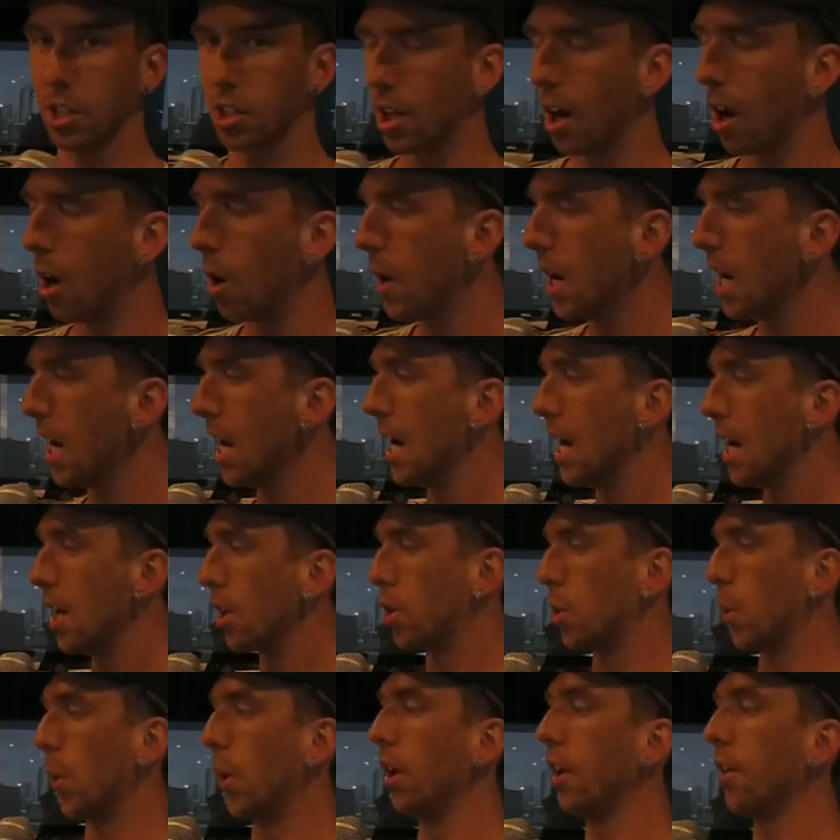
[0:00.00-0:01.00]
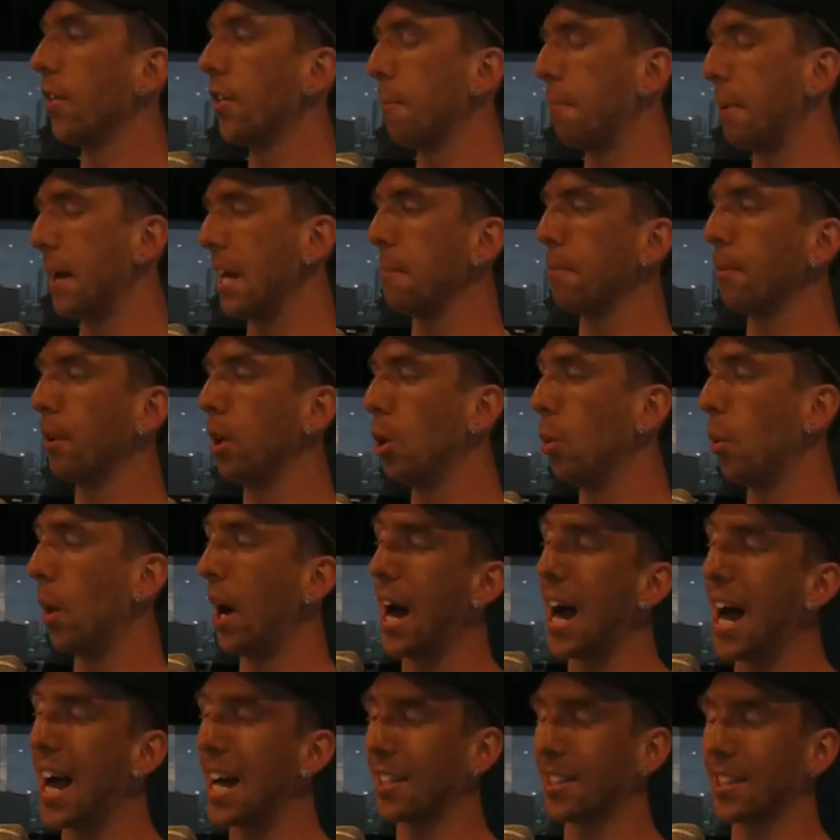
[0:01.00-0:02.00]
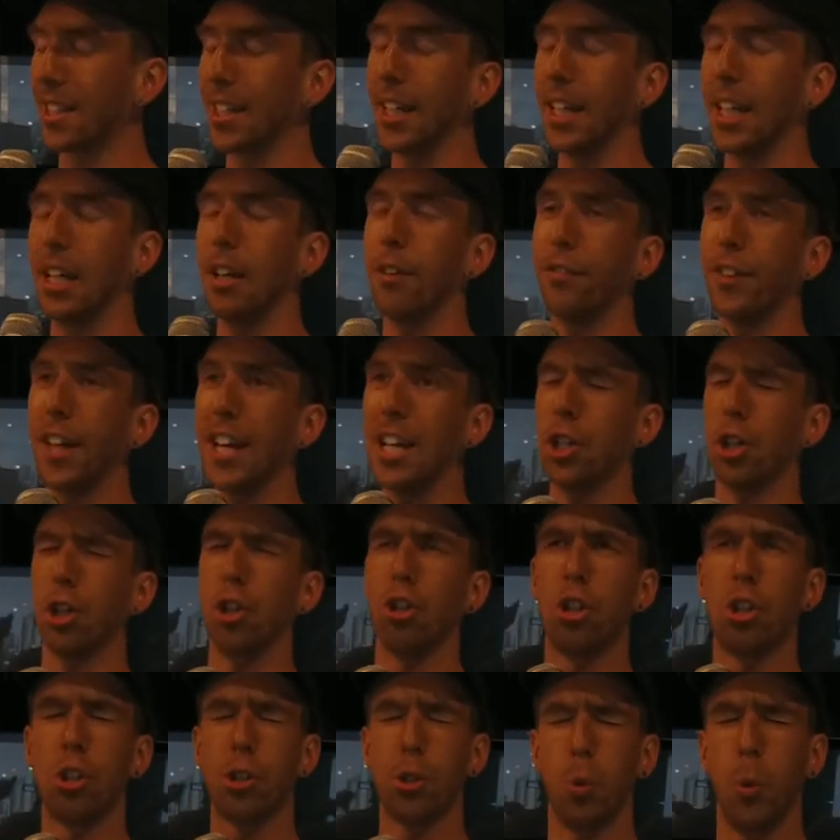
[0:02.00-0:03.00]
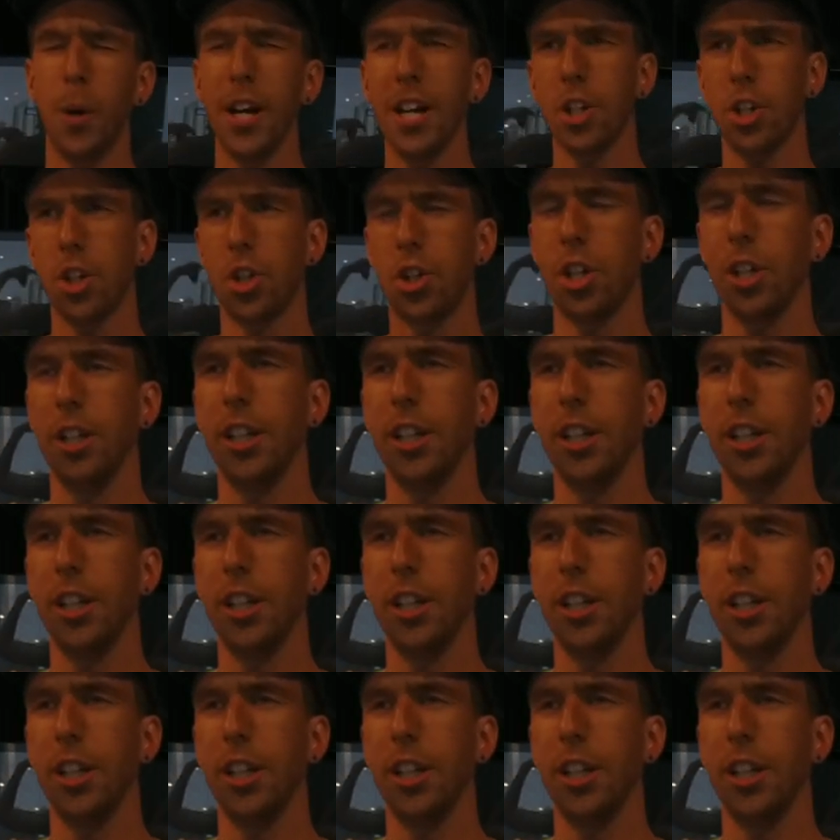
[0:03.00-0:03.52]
So, to all of the people who are asking if they should switch to